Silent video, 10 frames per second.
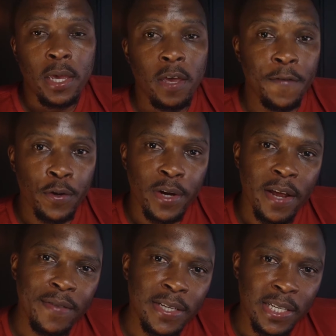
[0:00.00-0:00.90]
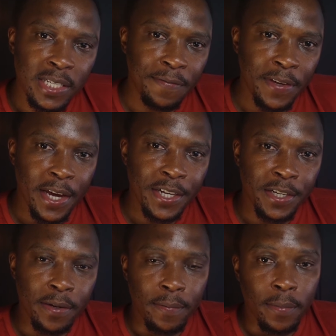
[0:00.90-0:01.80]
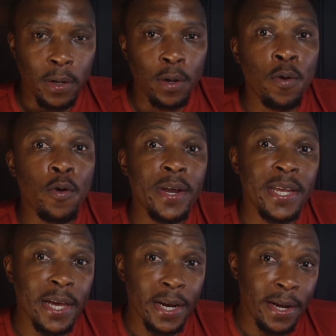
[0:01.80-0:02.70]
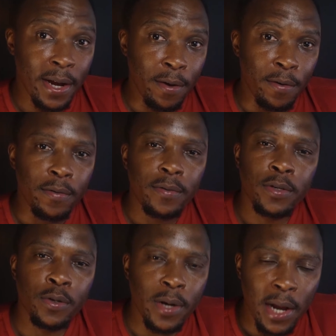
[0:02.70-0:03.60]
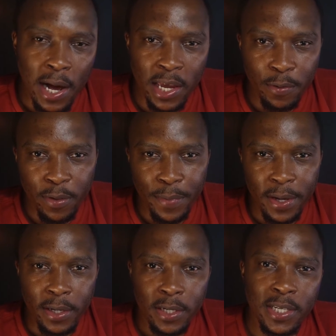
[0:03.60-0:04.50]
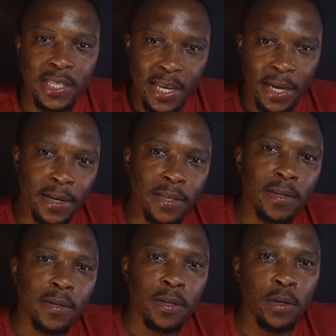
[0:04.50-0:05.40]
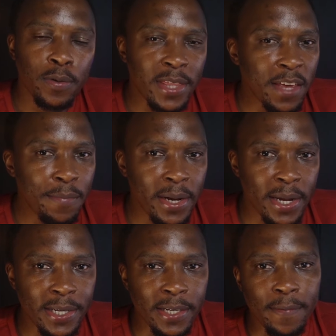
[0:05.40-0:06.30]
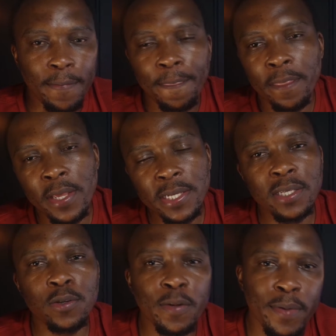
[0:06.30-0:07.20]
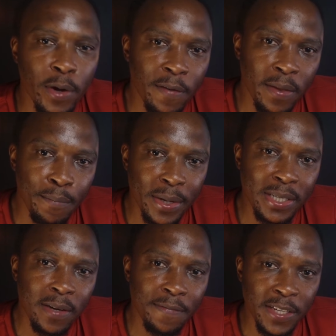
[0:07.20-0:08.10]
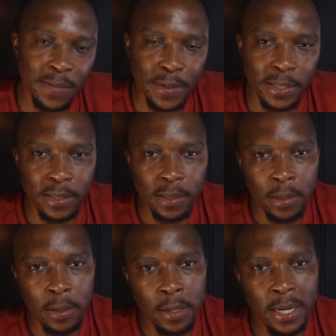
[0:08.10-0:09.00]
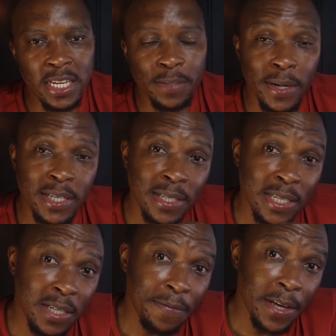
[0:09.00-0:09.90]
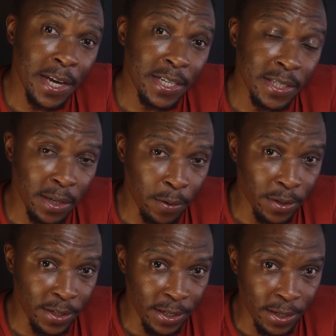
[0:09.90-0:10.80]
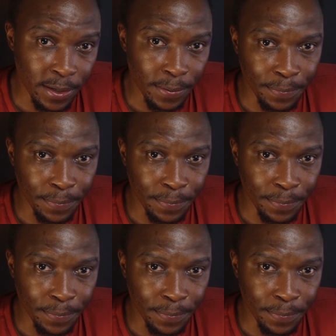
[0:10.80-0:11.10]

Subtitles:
If you don't have this certification, go and get it now. Don't argue with me, just get it. You'll thank me later. This is going to be one of the best investments in as much as certifications are concerned.